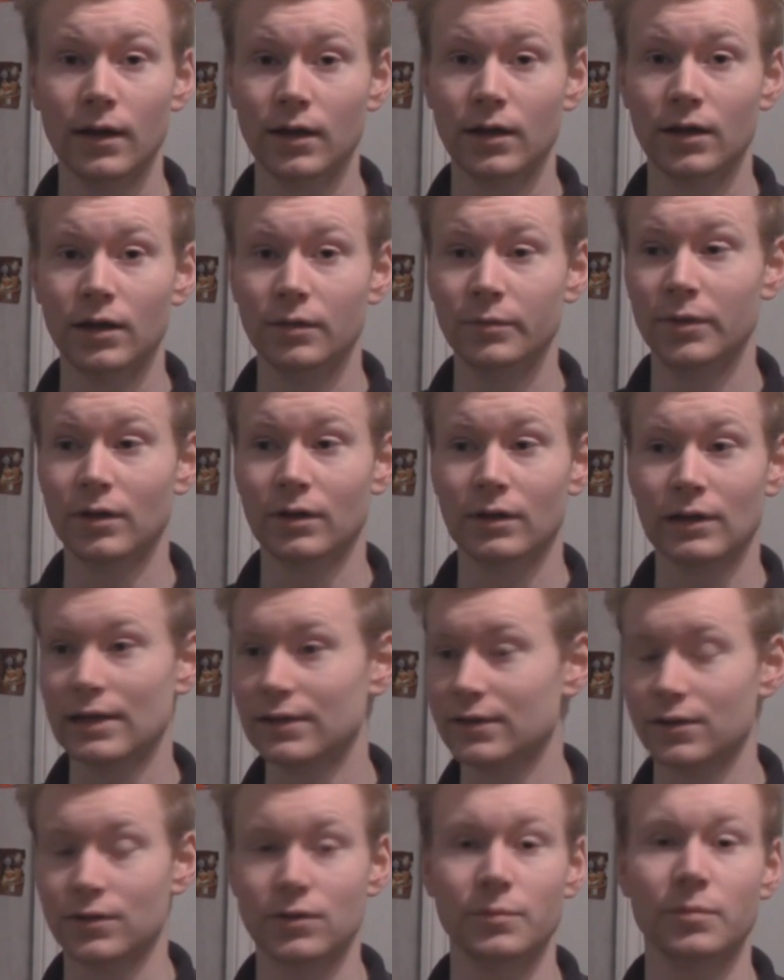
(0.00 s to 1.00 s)
you know,
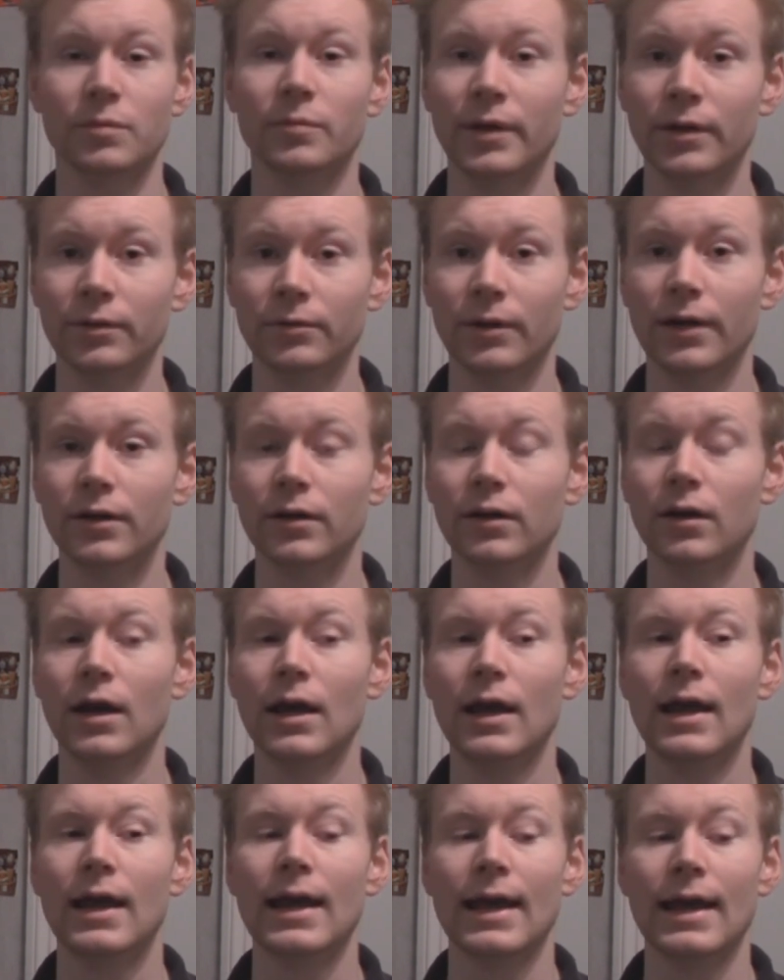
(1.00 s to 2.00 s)
classic Superman writer.
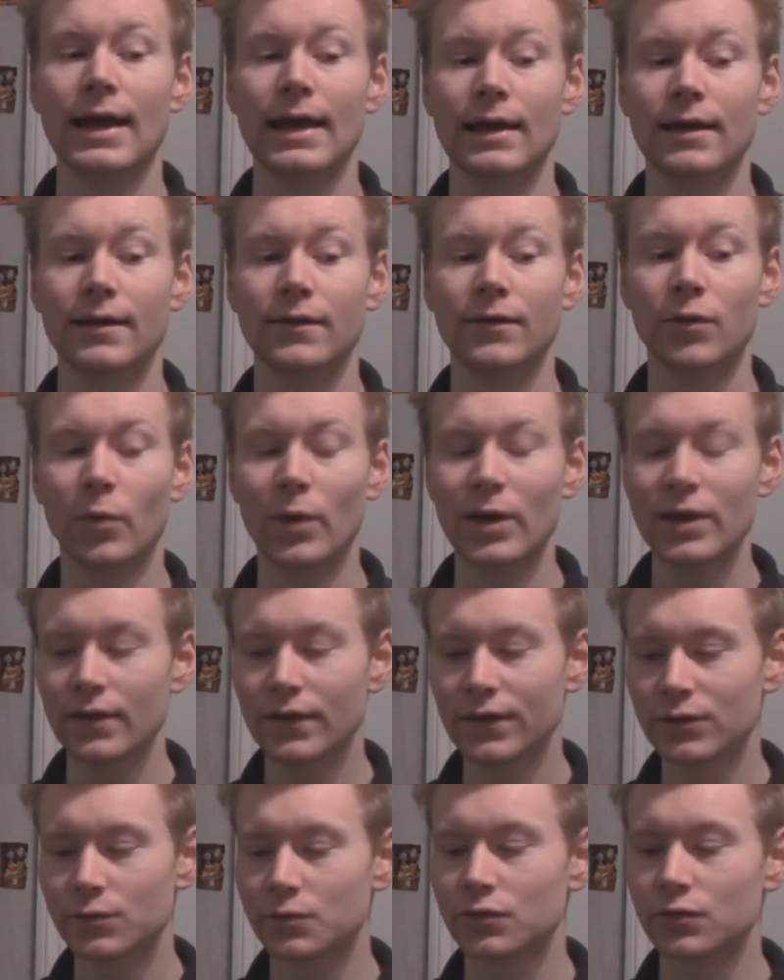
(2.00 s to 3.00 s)
And the way
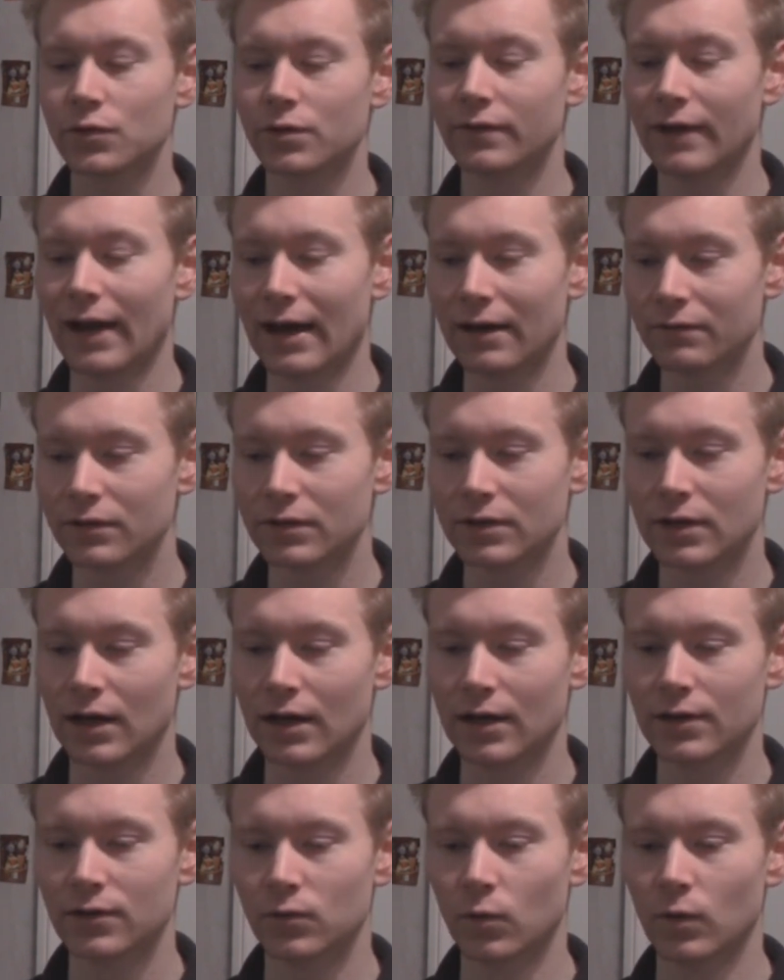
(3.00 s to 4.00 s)
that this was sort of
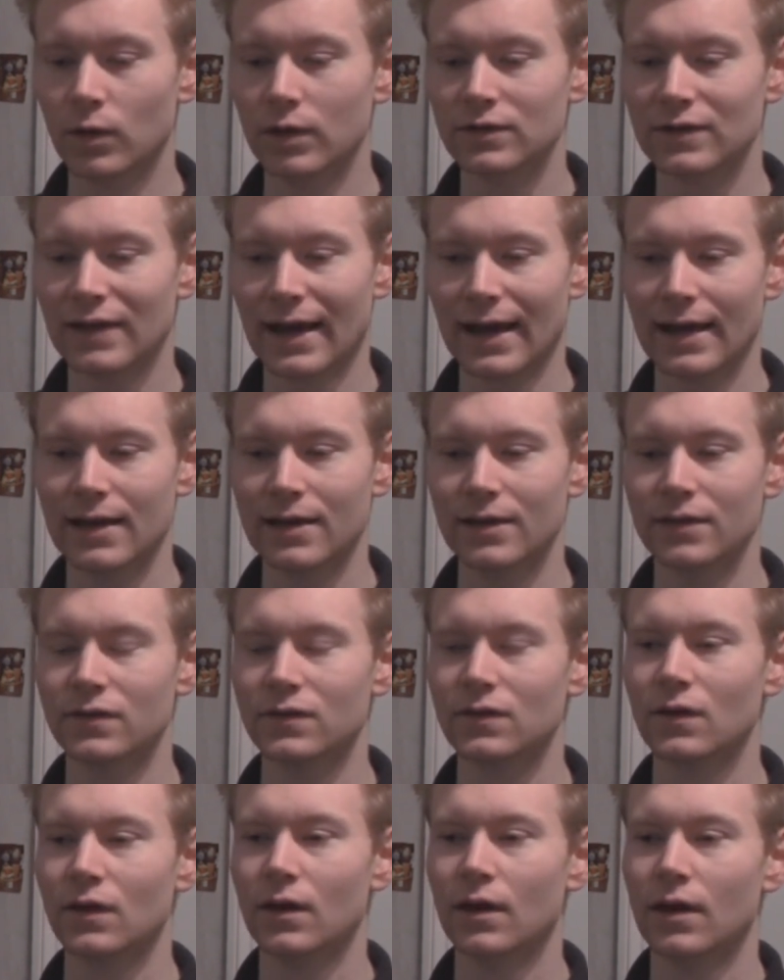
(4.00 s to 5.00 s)
advertised was
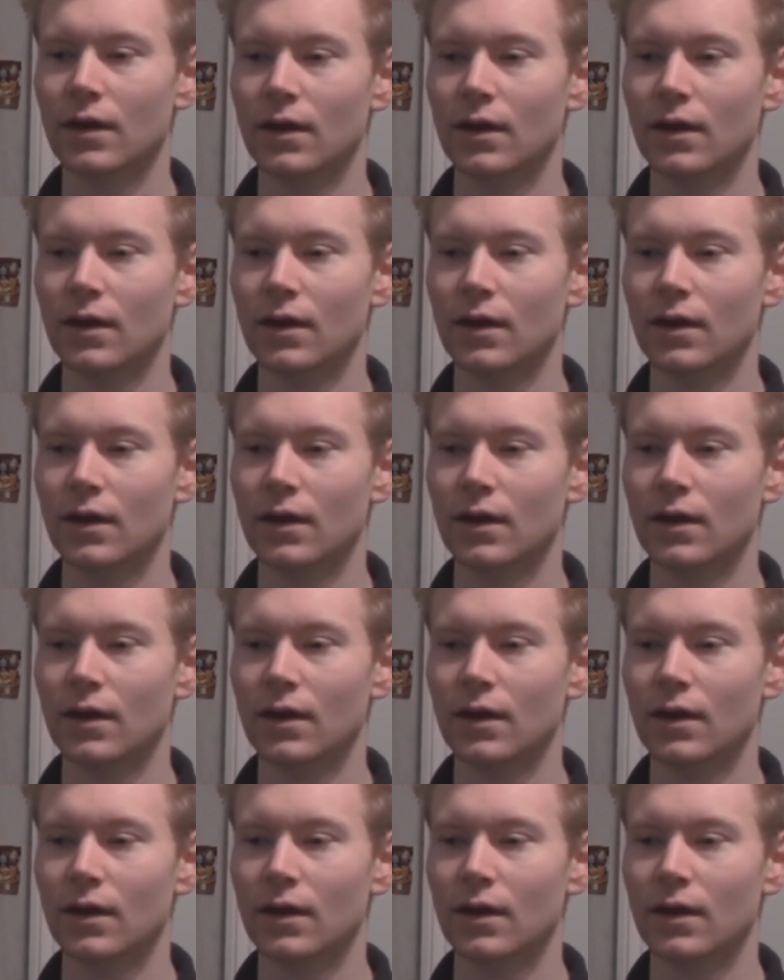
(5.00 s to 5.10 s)
as